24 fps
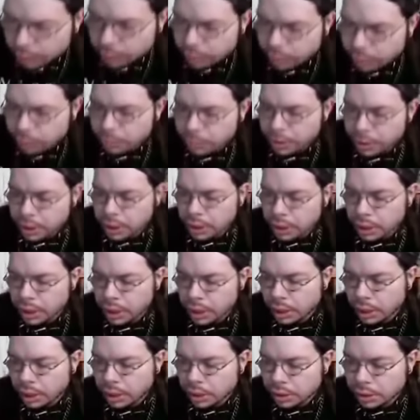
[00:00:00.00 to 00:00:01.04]
than me,
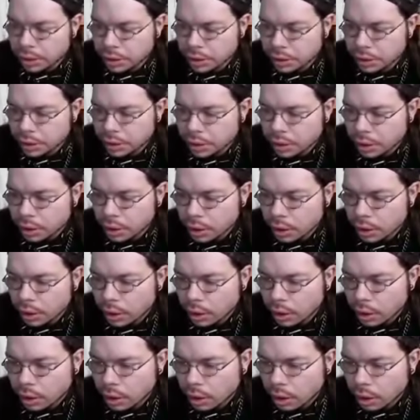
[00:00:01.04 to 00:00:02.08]
and
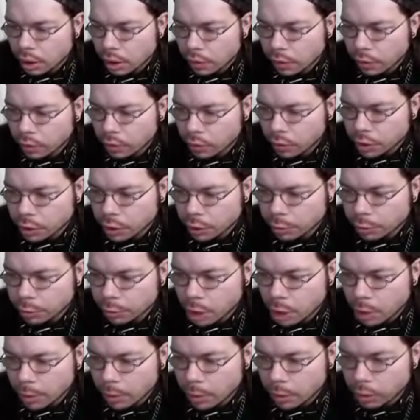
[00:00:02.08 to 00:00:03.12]
also she was
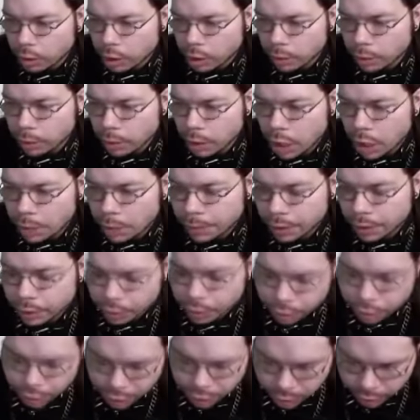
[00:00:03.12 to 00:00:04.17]
probably one of the popular
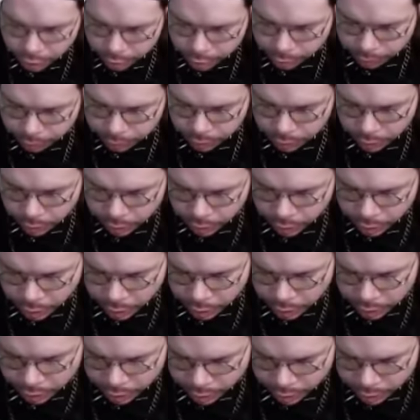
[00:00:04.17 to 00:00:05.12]
chicks. But hey, you